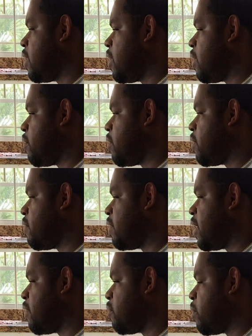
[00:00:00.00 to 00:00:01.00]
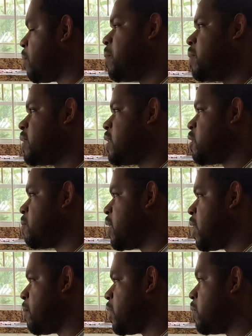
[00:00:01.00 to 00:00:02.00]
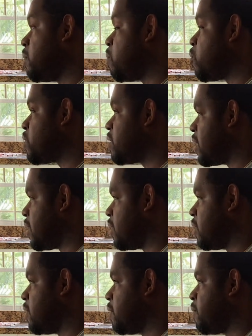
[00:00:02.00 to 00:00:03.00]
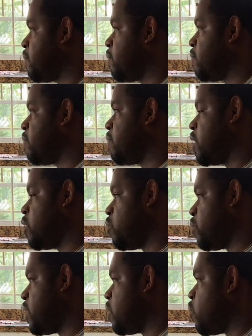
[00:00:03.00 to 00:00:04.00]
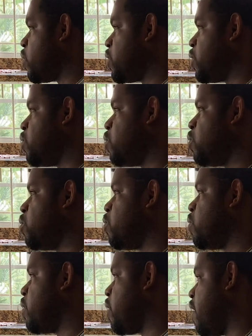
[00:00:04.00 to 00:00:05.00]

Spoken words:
area of life where people tend to become a little bit more settled. They know what they want to do. They're